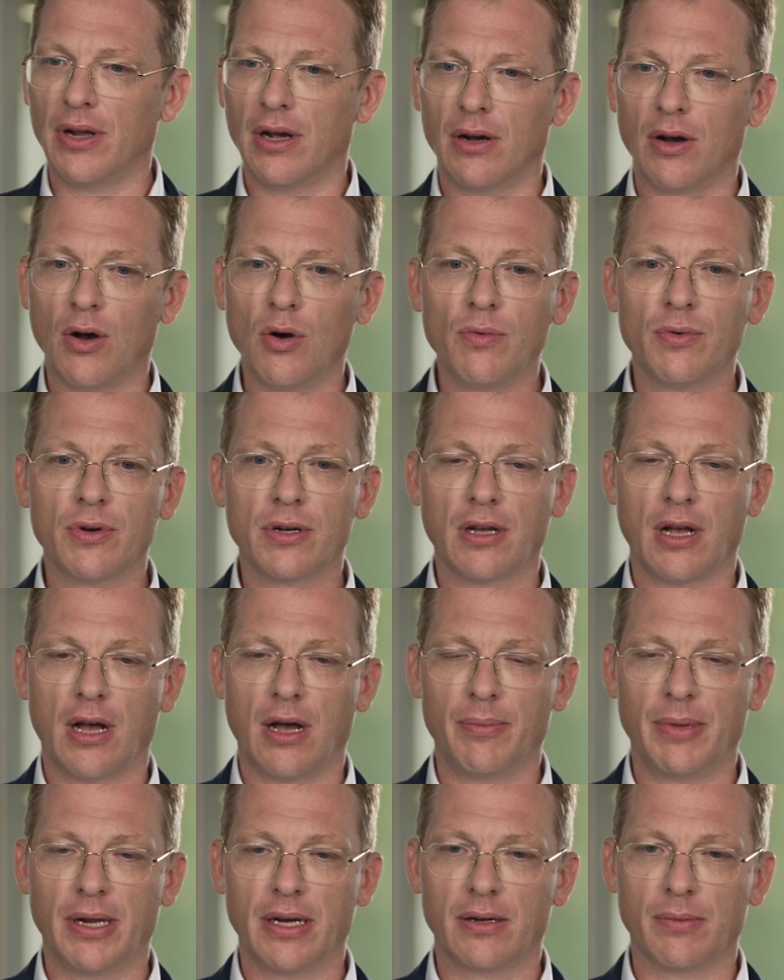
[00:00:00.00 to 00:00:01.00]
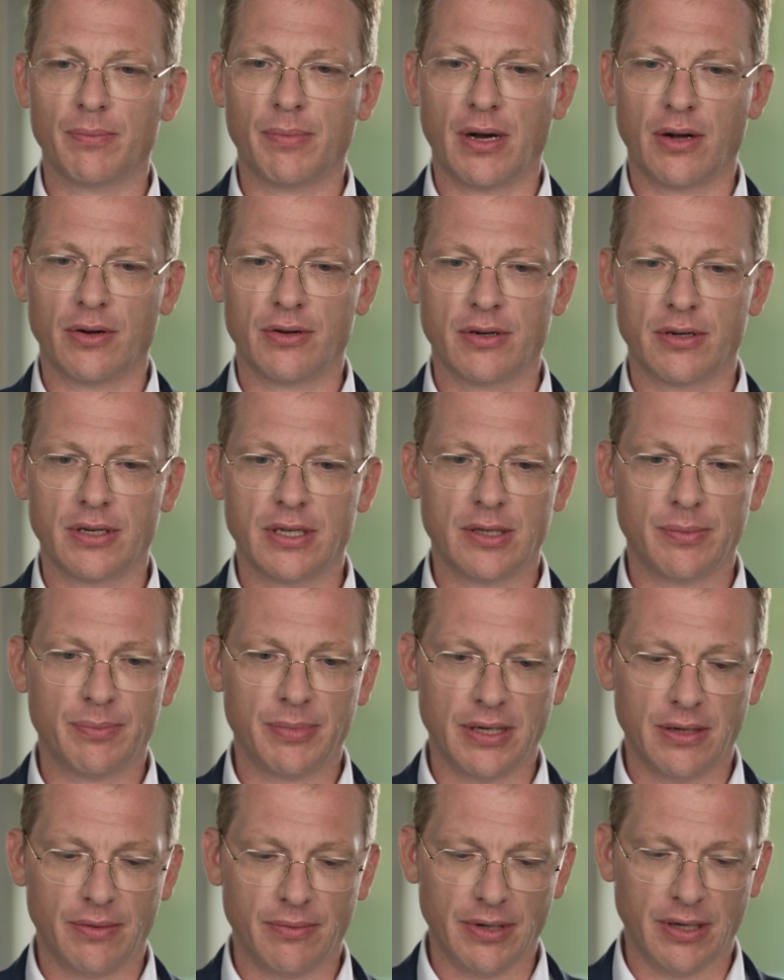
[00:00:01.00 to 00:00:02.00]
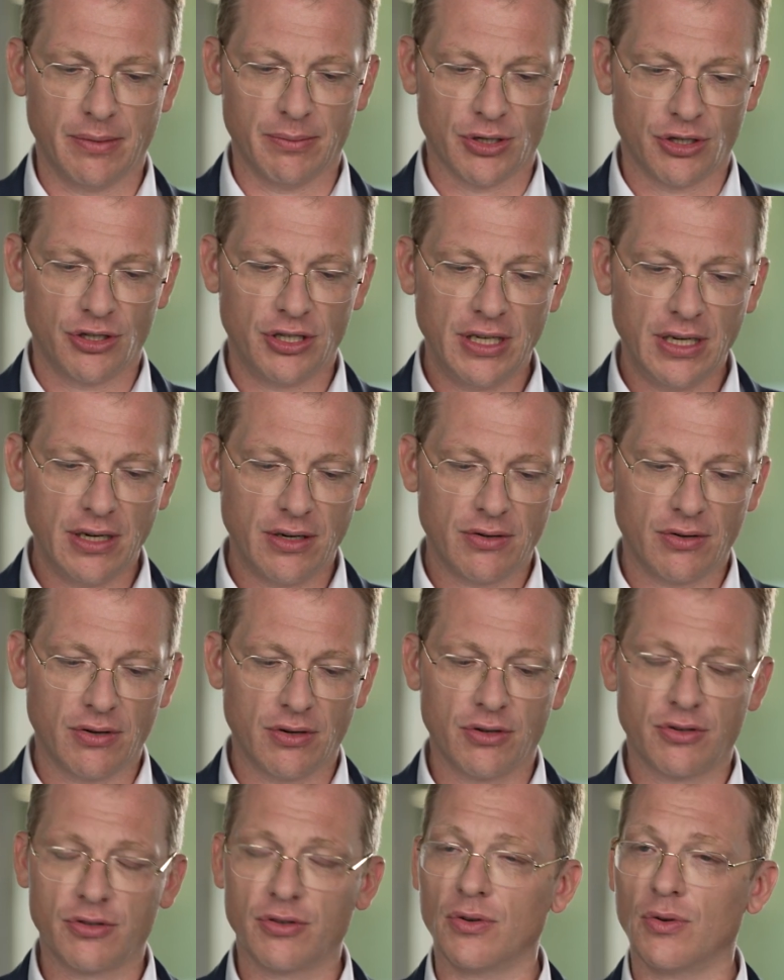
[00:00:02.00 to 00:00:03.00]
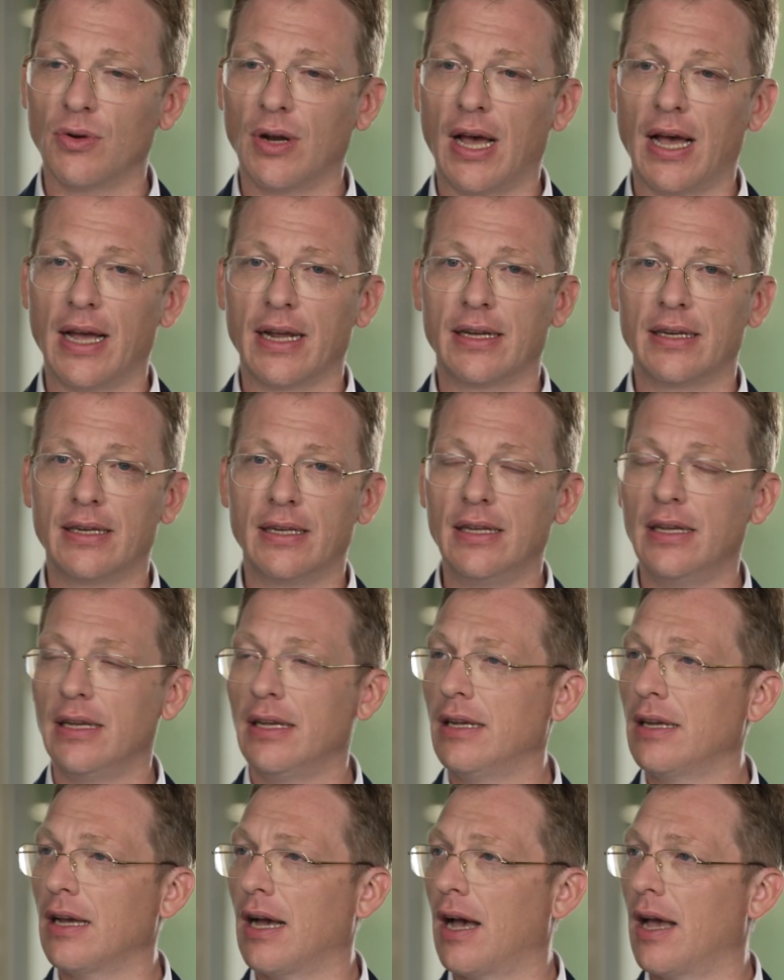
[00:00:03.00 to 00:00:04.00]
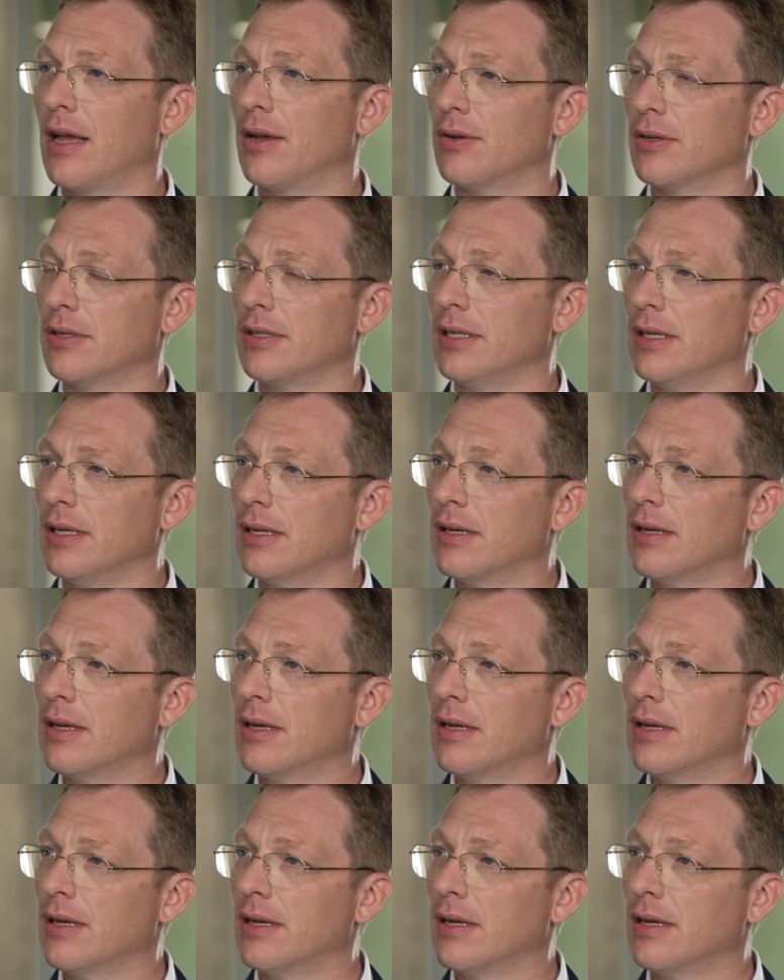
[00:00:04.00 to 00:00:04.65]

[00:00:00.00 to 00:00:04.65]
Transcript: are overcoming the boundaries between machine control, IT, IoT.